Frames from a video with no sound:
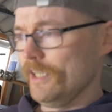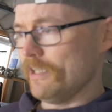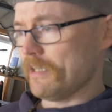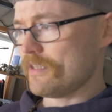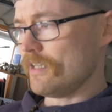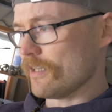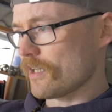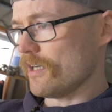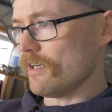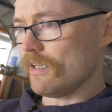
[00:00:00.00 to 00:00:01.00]
You can see the
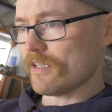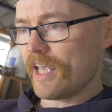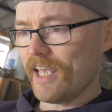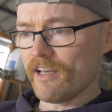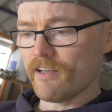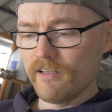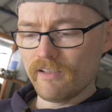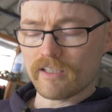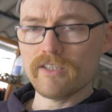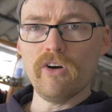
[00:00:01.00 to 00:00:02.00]
car is here.
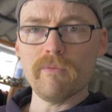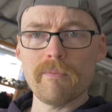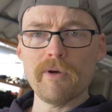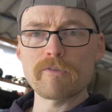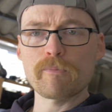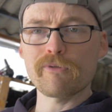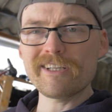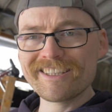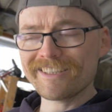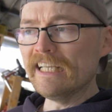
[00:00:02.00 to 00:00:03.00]
It's not the most
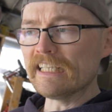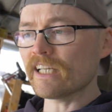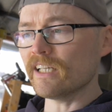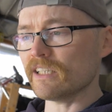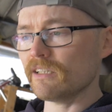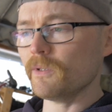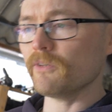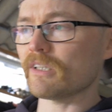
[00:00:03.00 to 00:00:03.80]
pristine car in the world.